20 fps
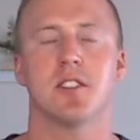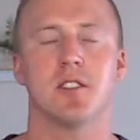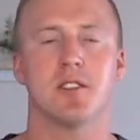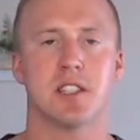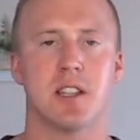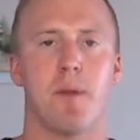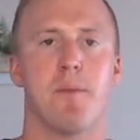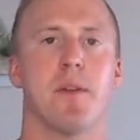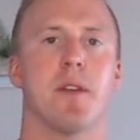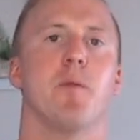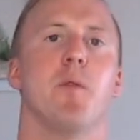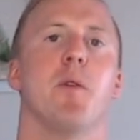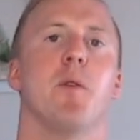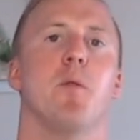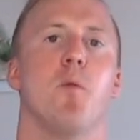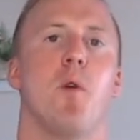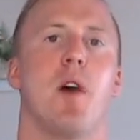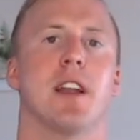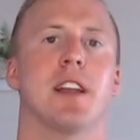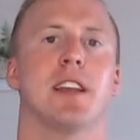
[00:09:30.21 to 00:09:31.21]
So something we
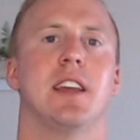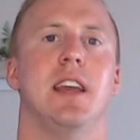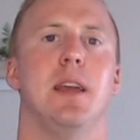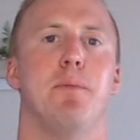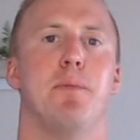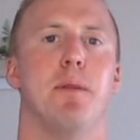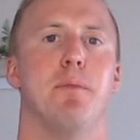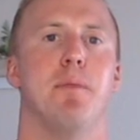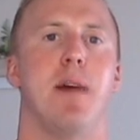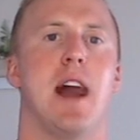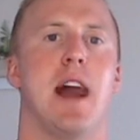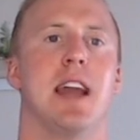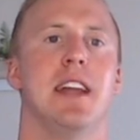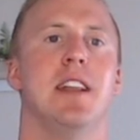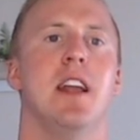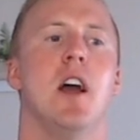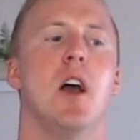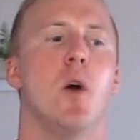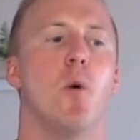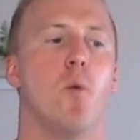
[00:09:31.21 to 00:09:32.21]
want to keep in
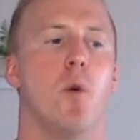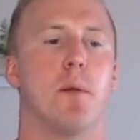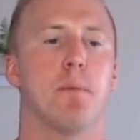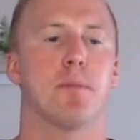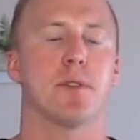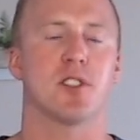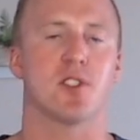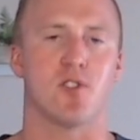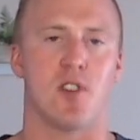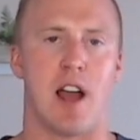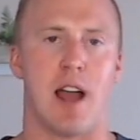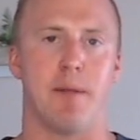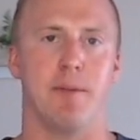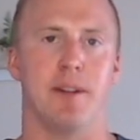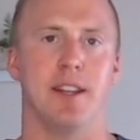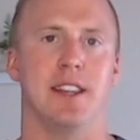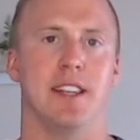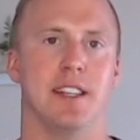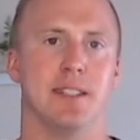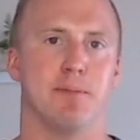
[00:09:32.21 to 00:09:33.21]
mind when
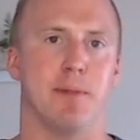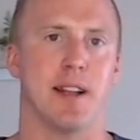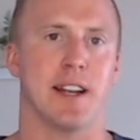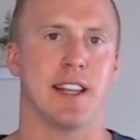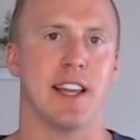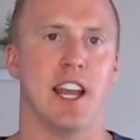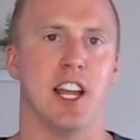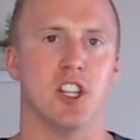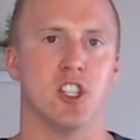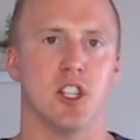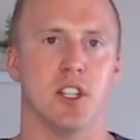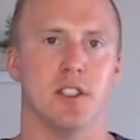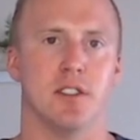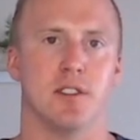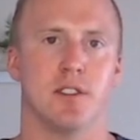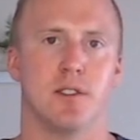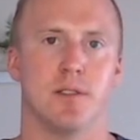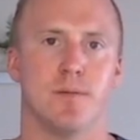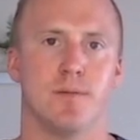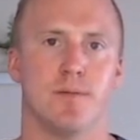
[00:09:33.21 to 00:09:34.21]
prescribing these
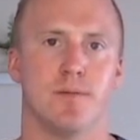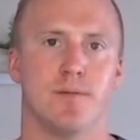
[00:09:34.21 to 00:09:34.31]
medications.